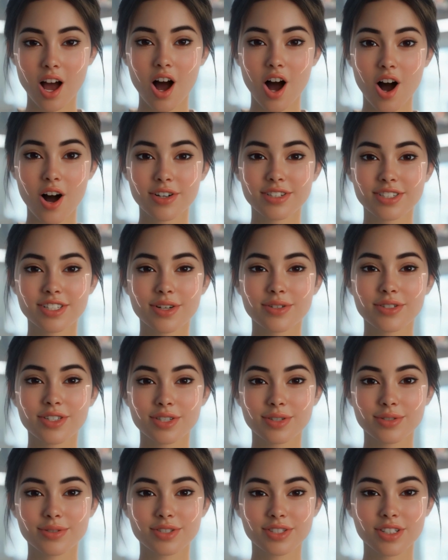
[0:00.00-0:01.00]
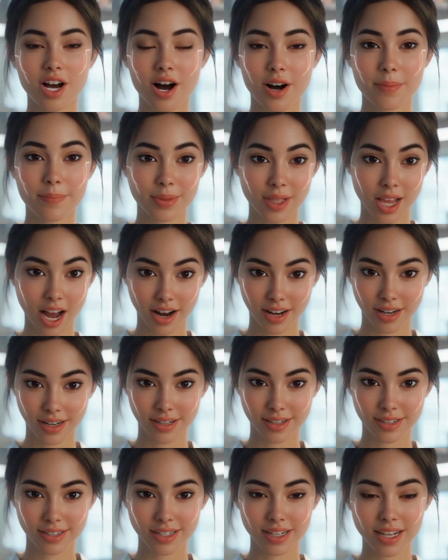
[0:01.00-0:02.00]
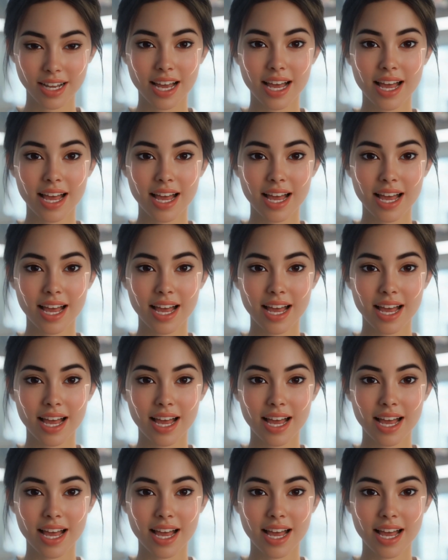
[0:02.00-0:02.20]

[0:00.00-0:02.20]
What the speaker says: Also used are blockers.